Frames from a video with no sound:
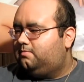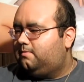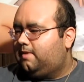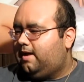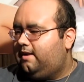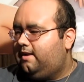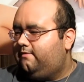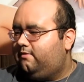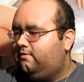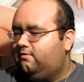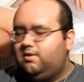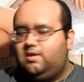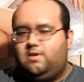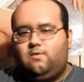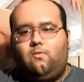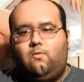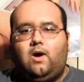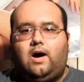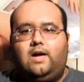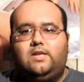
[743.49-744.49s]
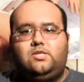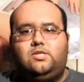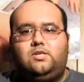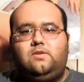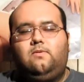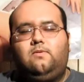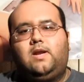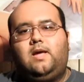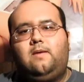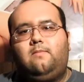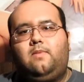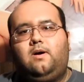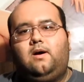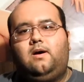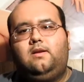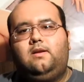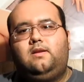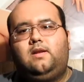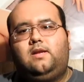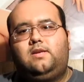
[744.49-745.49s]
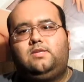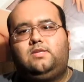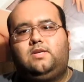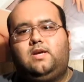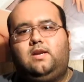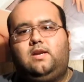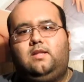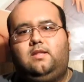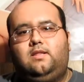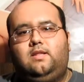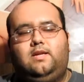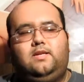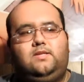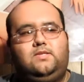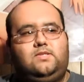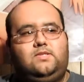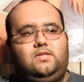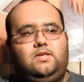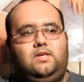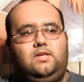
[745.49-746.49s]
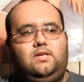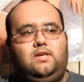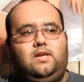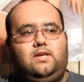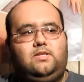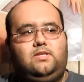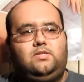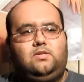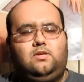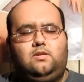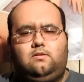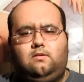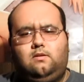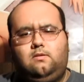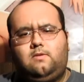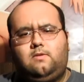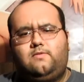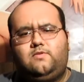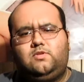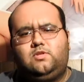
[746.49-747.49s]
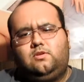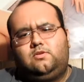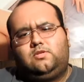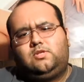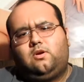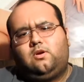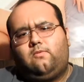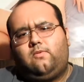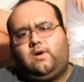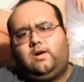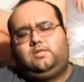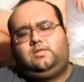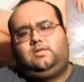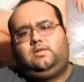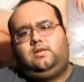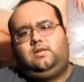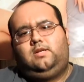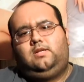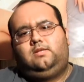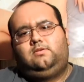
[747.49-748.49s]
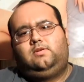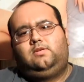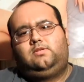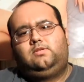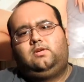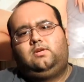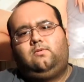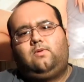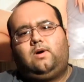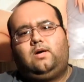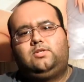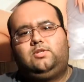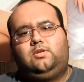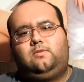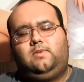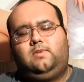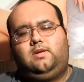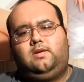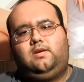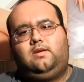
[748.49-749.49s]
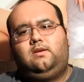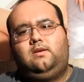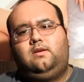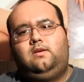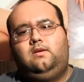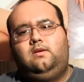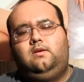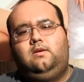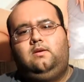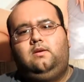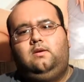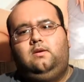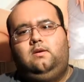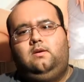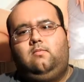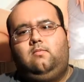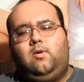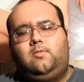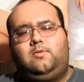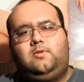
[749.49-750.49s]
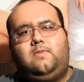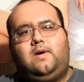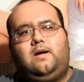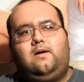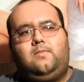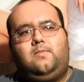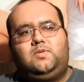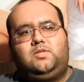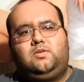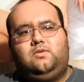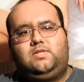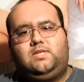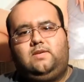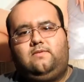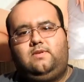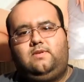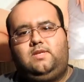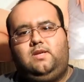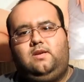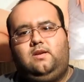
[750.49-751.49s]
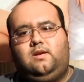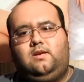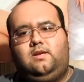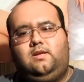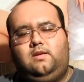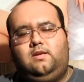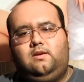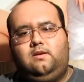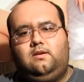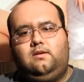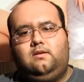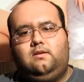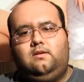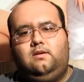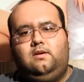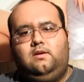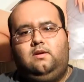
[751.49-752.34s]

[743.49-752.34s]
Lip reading: I never really watched it when I bought it. I just kind of let it sit, and I just started, I'm just going to start watching it again. So I started watching them again. I'm up to about episode 17 on here.